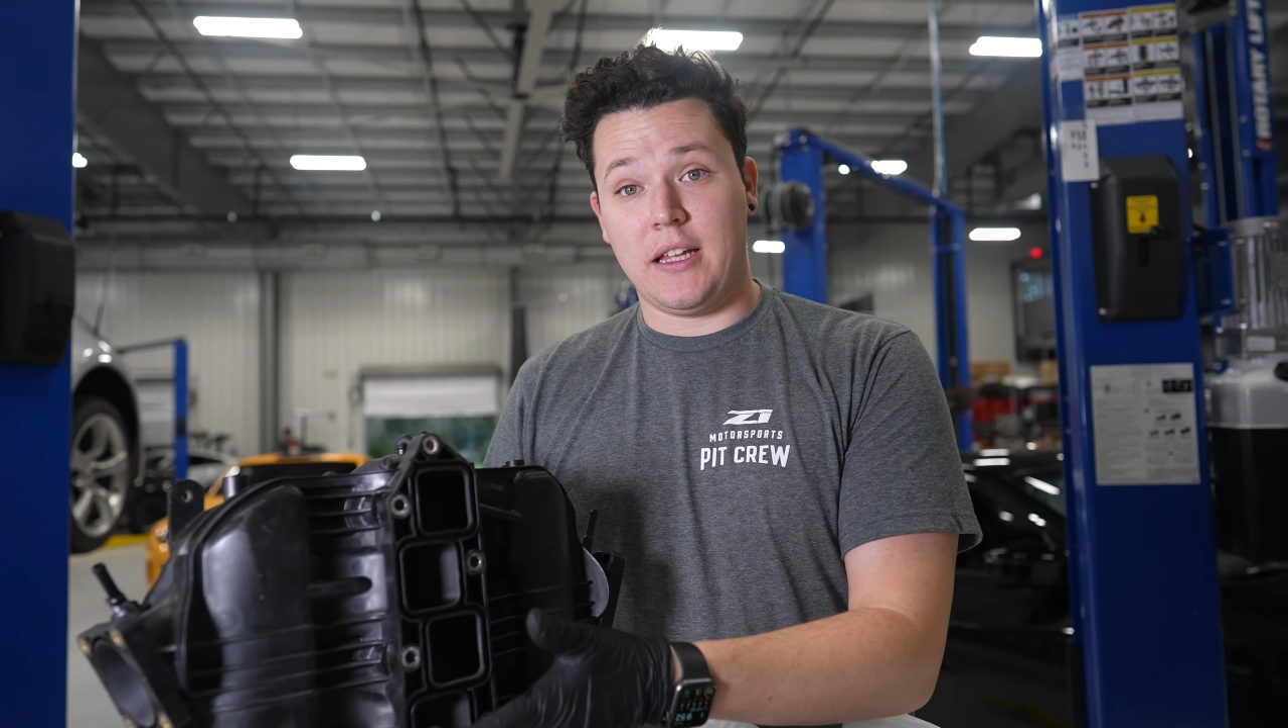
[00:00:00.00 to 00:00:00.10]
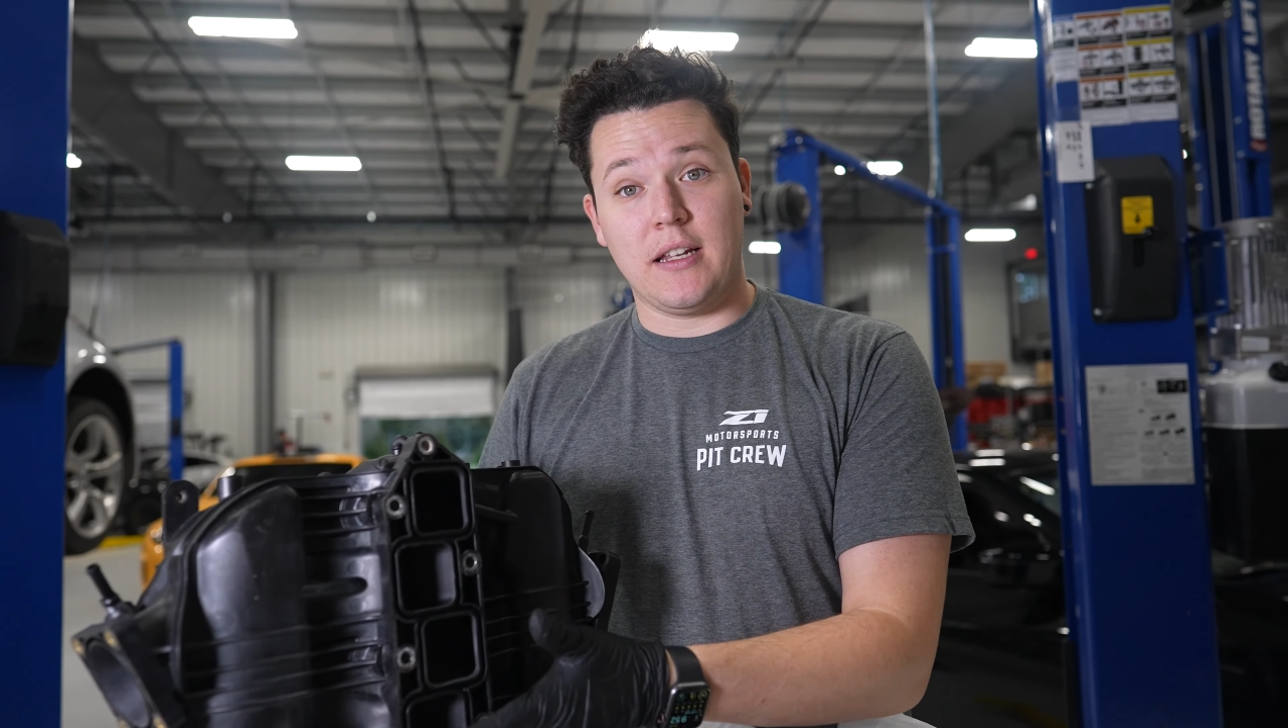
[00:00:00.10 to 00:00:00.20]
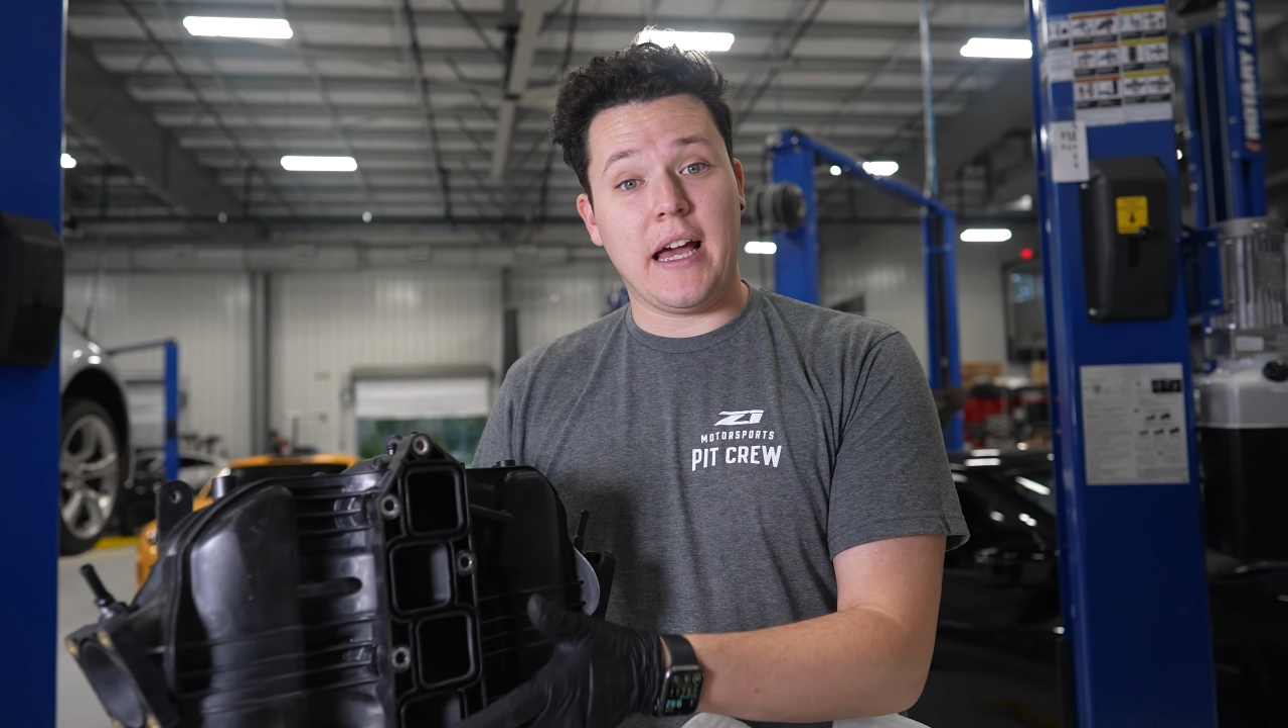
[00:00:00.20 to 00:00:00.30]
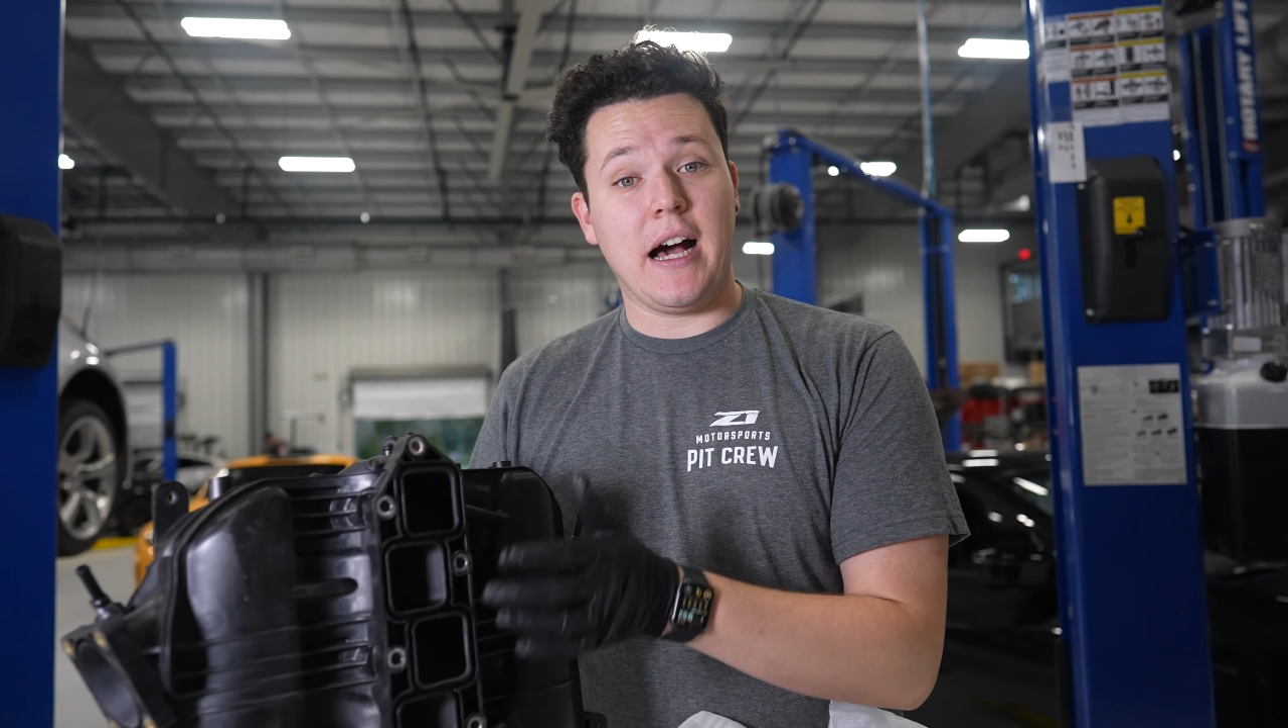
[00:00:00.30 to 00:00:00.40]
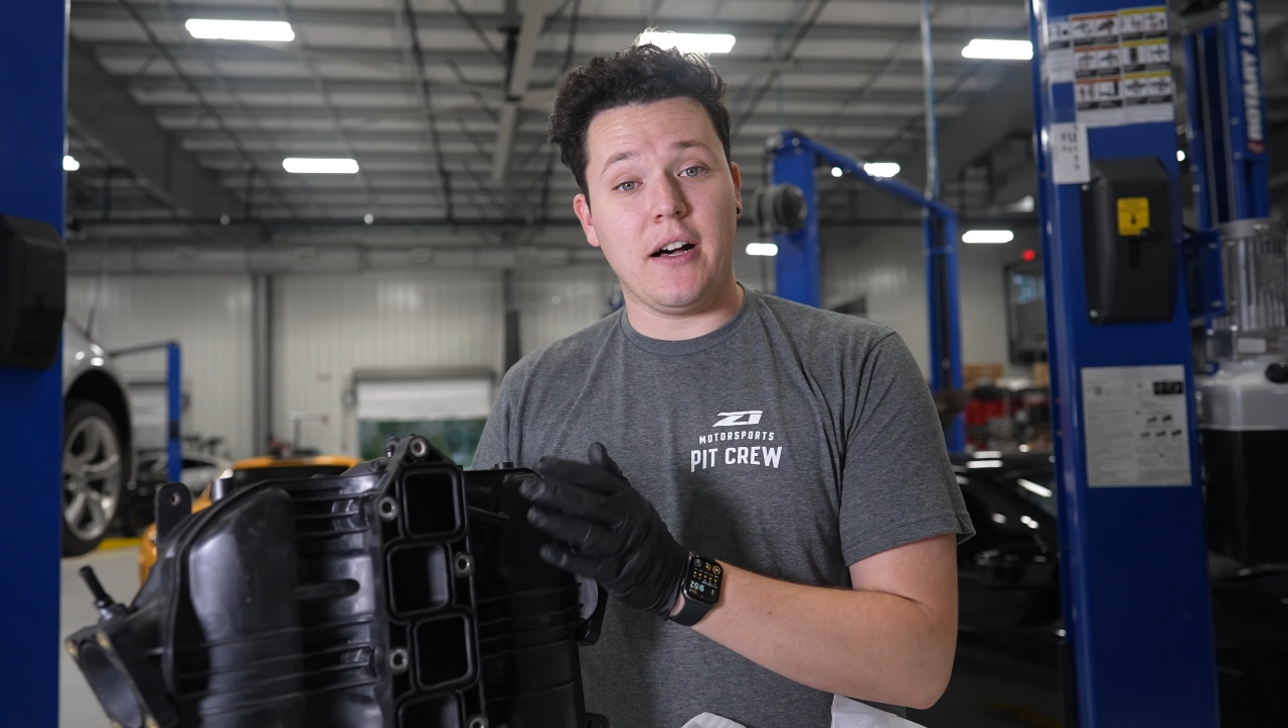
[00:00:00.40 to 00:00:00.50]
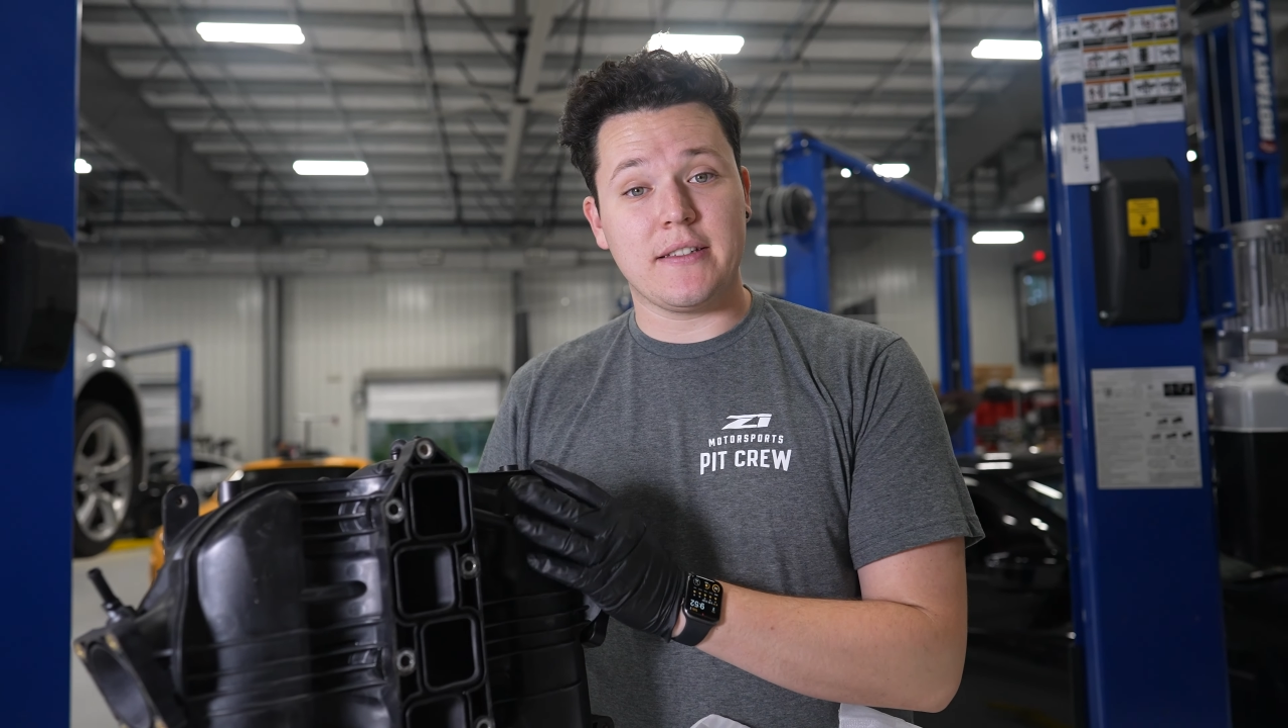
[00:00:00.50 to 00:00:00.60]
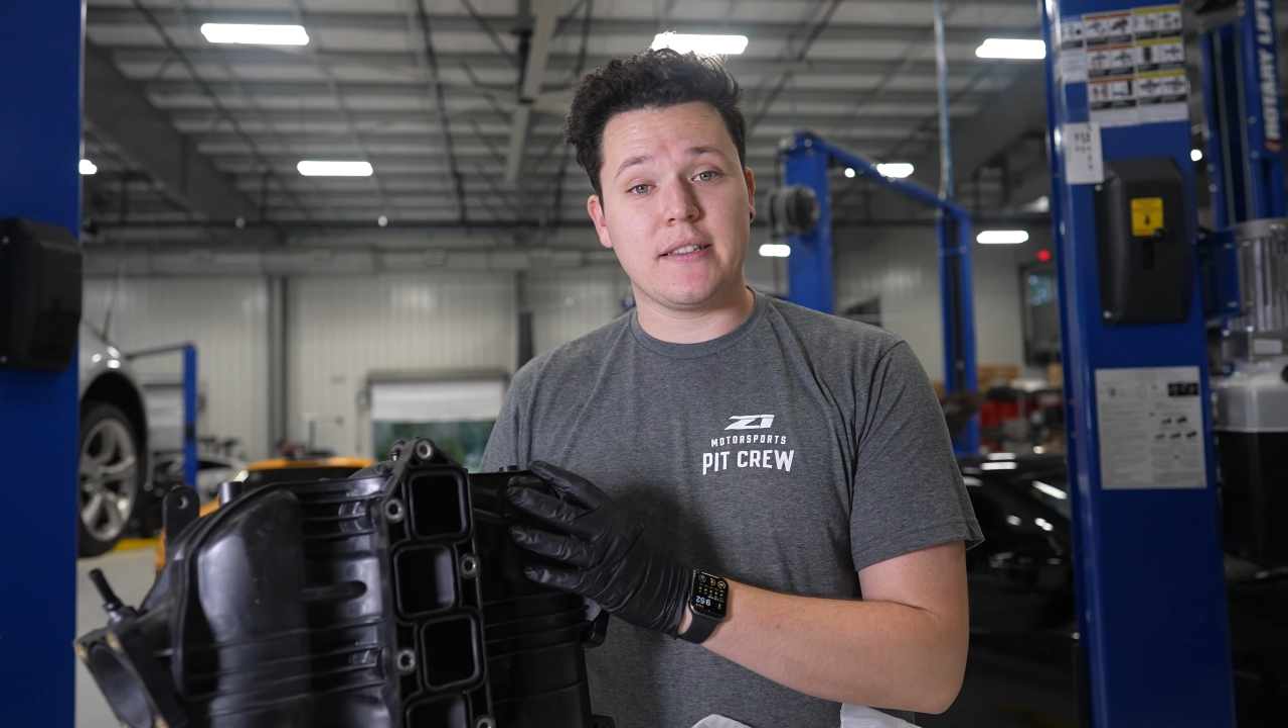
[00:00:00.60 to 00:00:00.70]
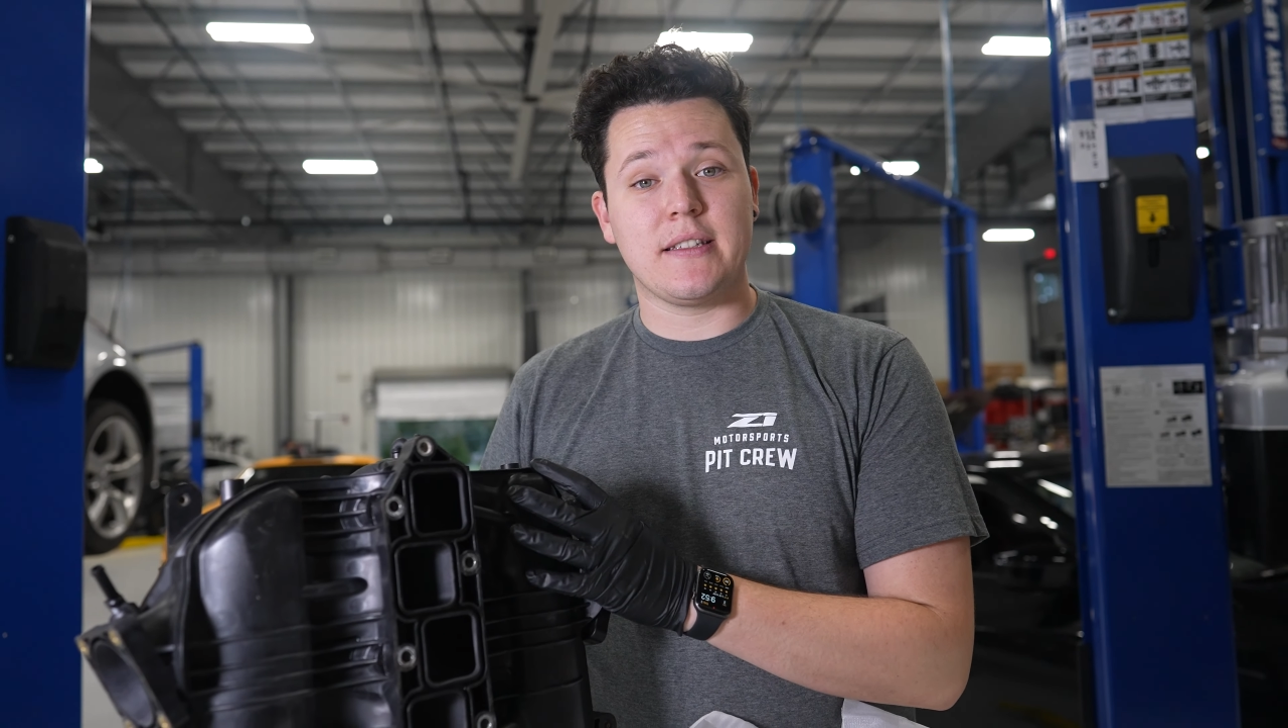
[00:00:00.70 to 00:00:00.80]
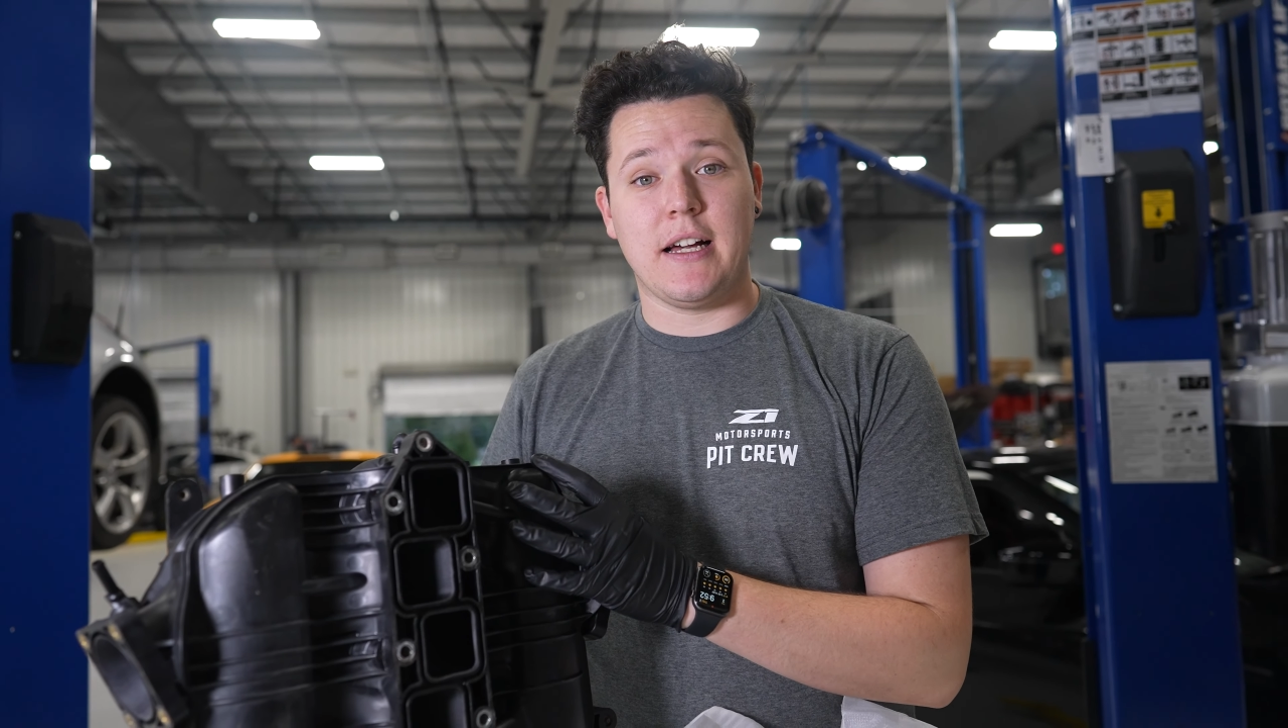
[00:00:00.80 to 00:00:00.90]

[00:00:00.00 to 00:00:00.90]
in-house,